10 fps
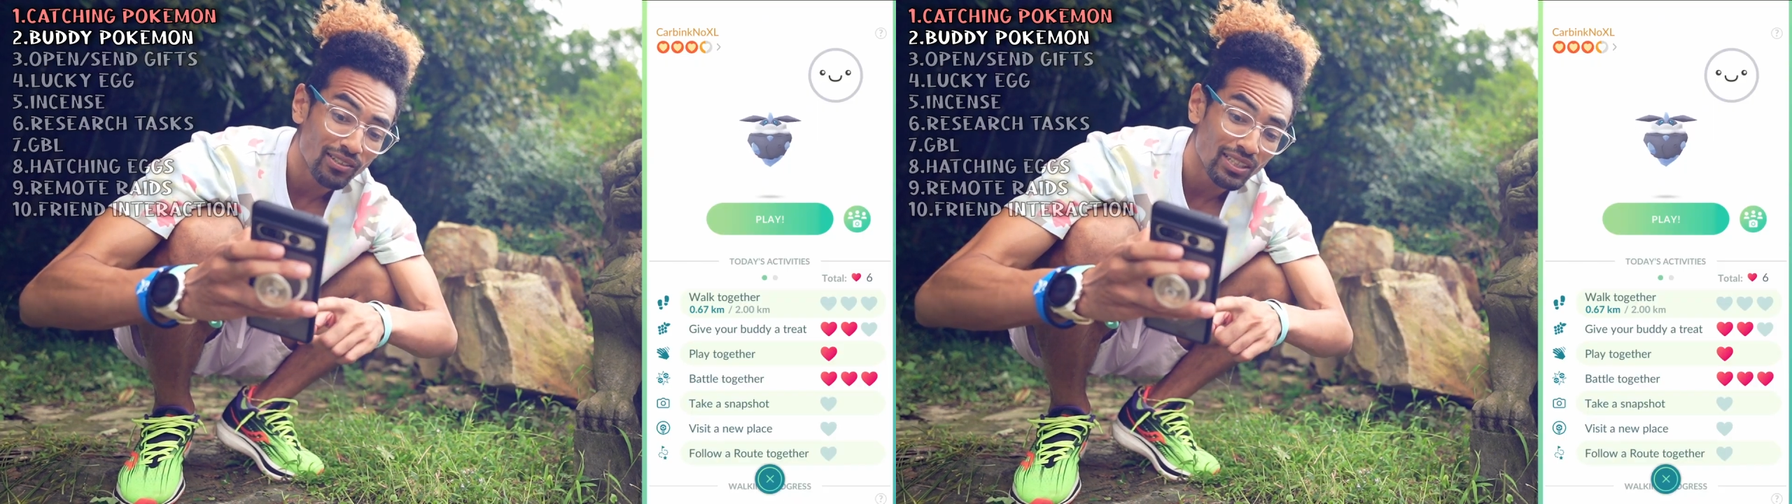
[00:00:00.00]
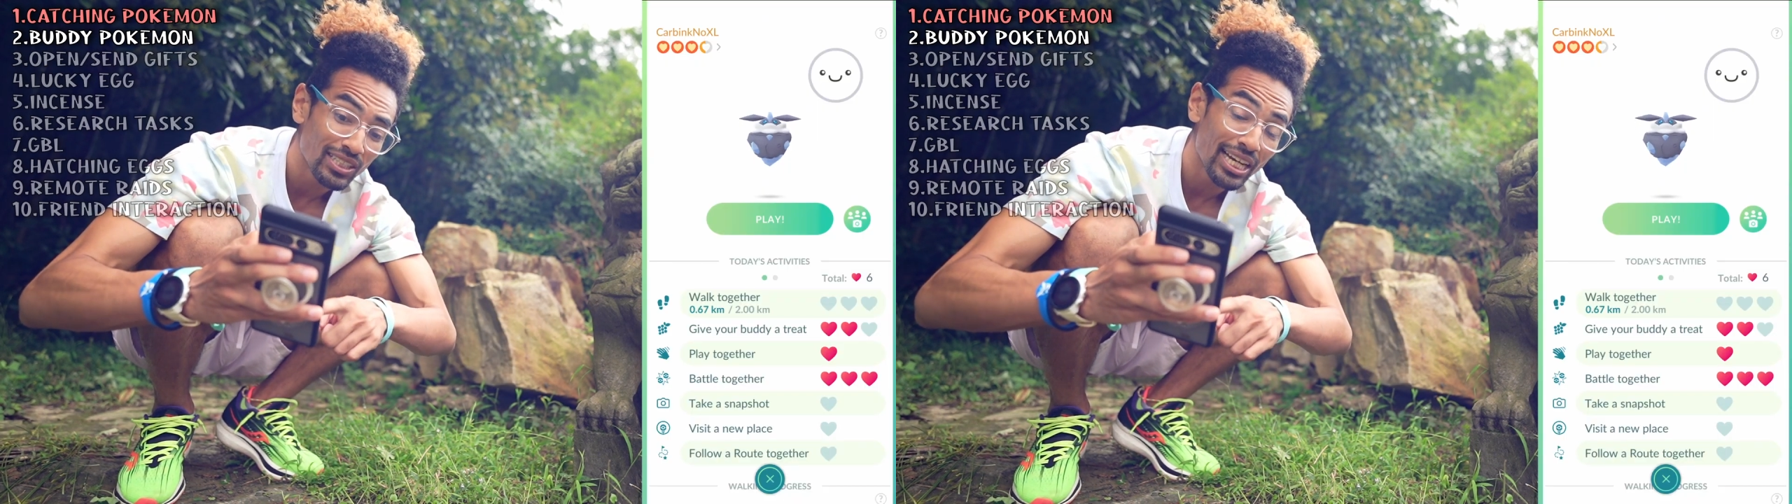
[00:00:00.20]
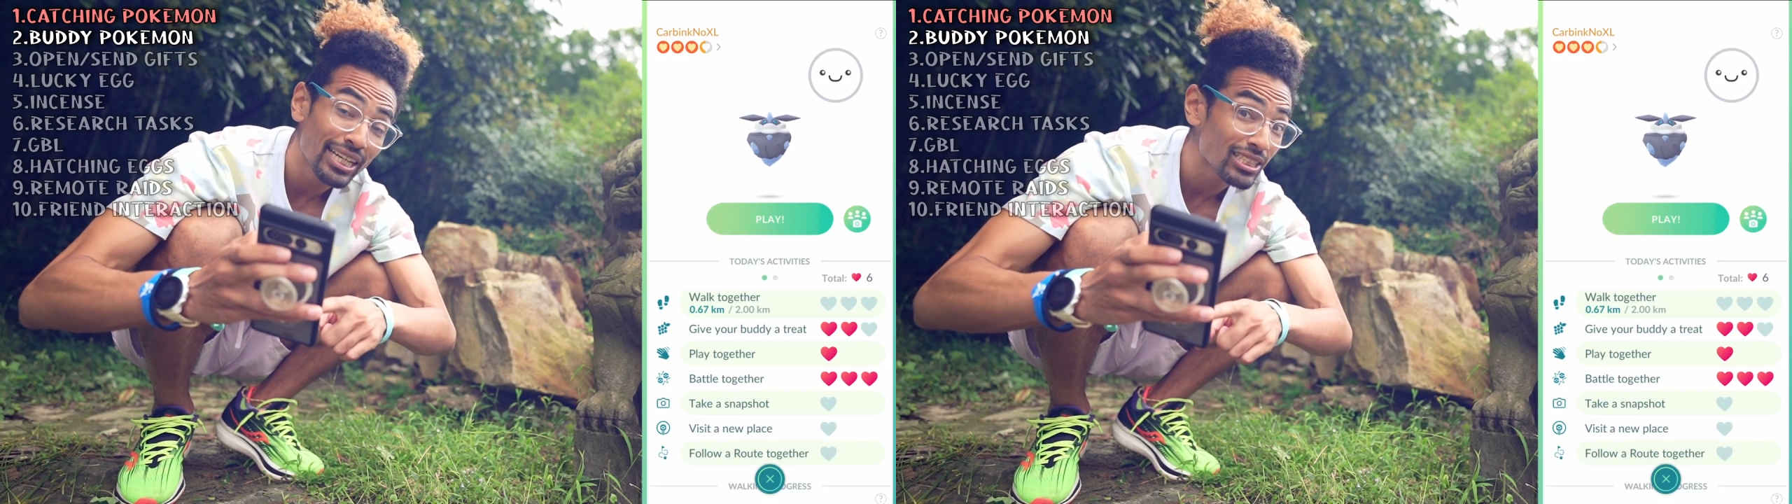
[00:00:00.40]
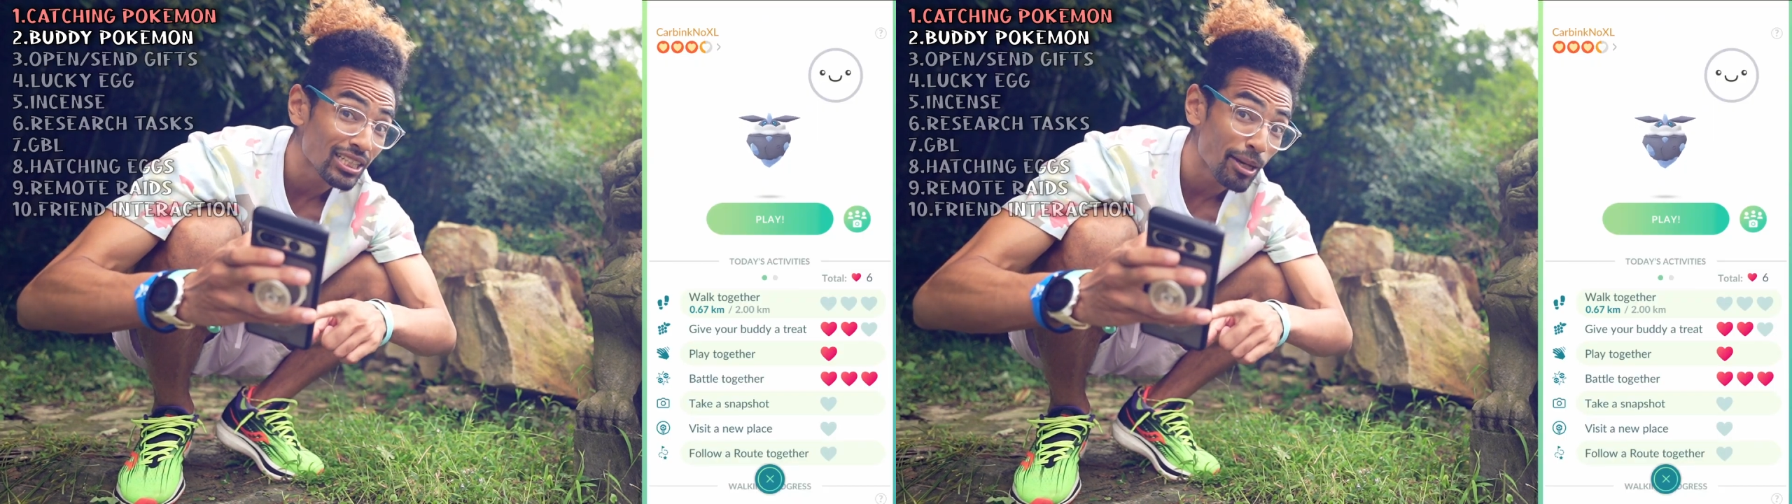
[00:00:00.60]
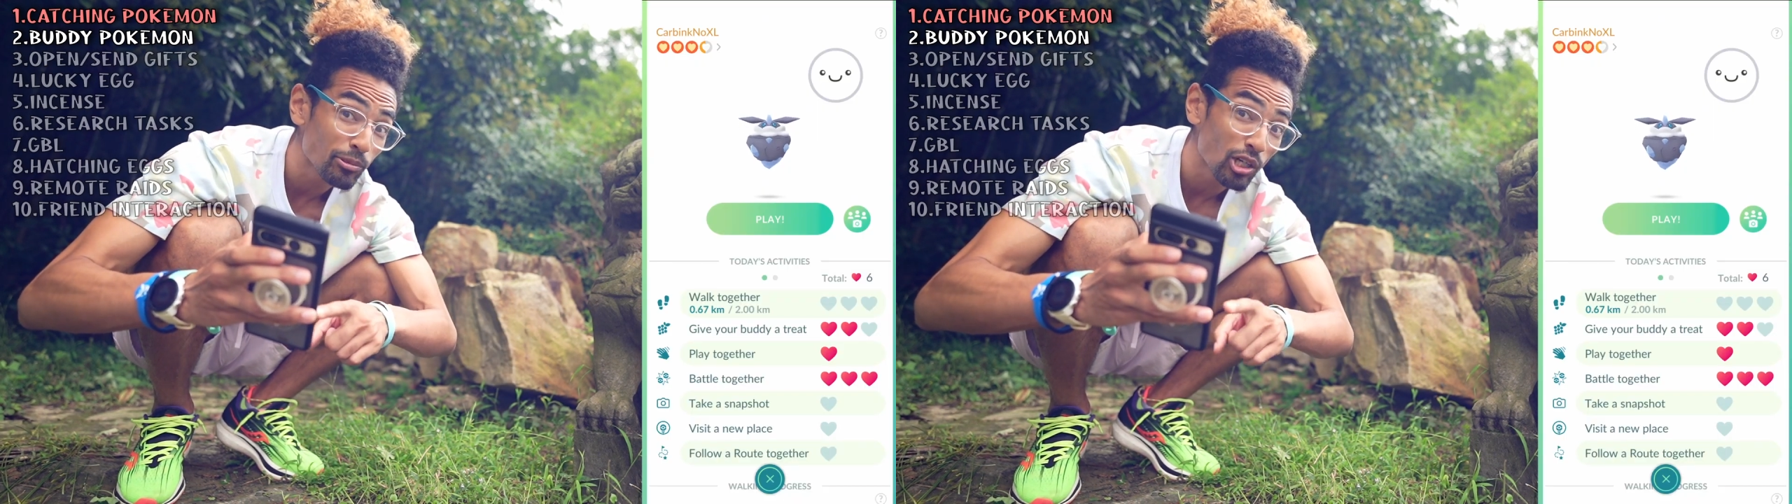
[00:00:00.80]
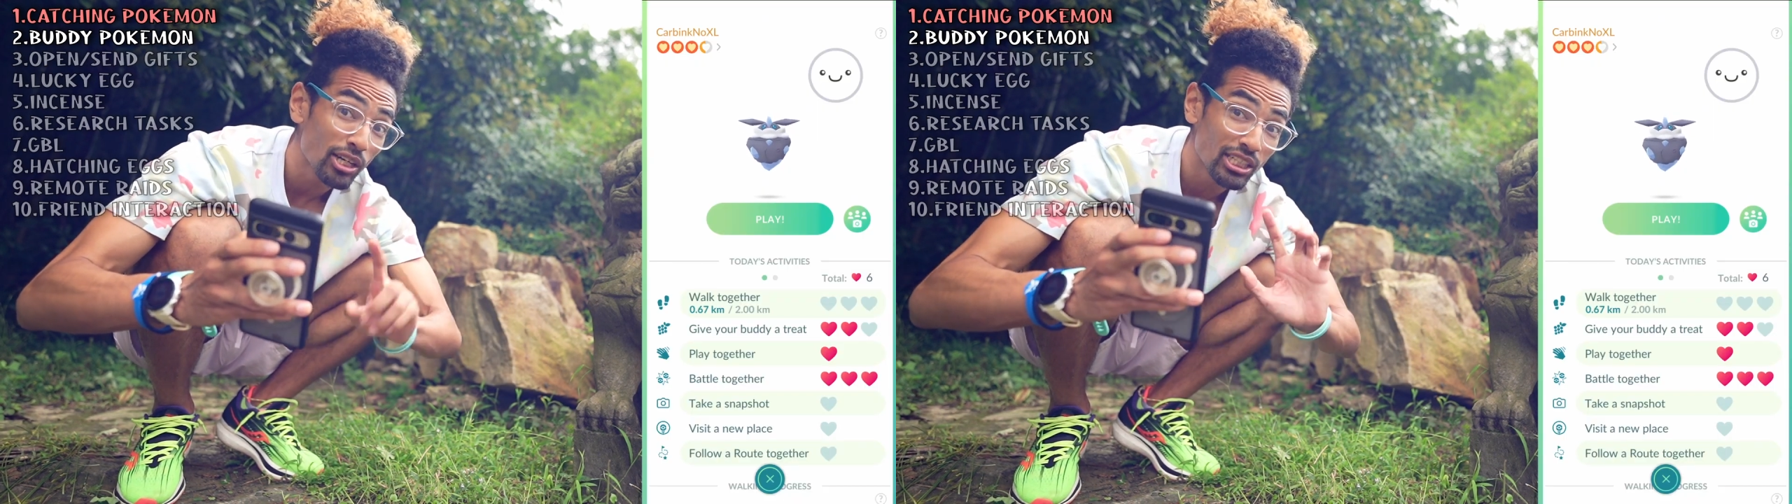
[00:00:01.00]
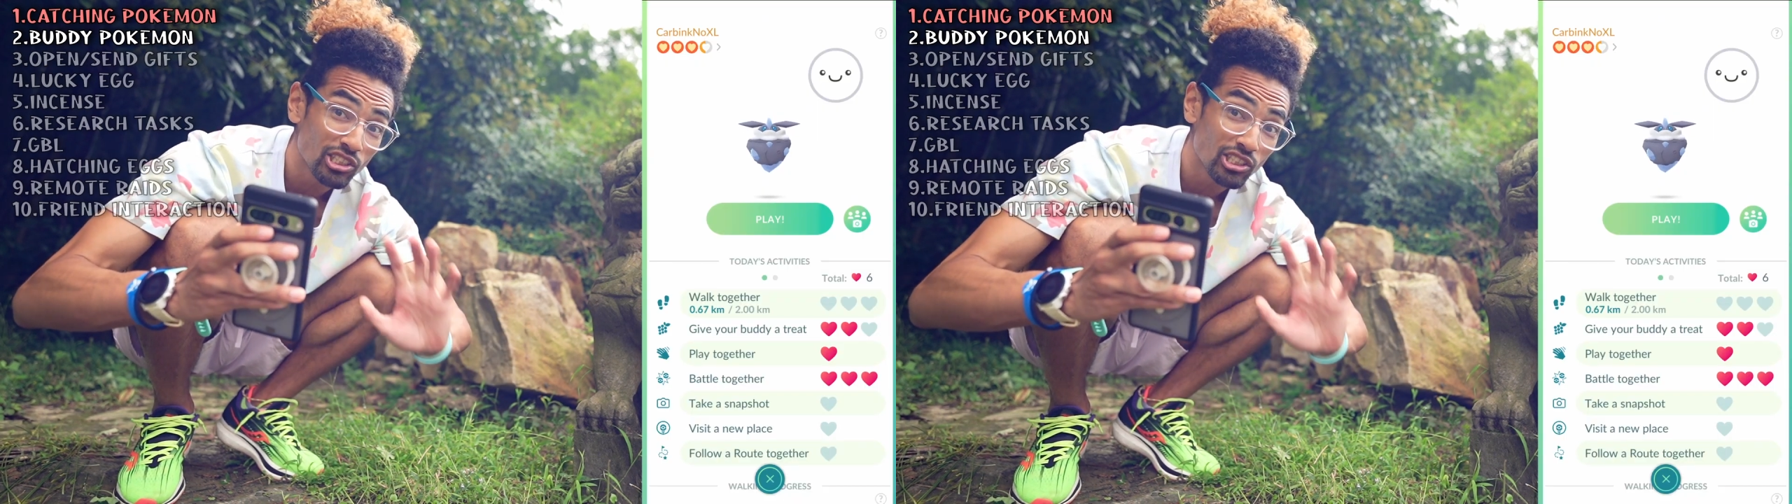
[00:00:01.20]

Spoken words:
The take a snapshot is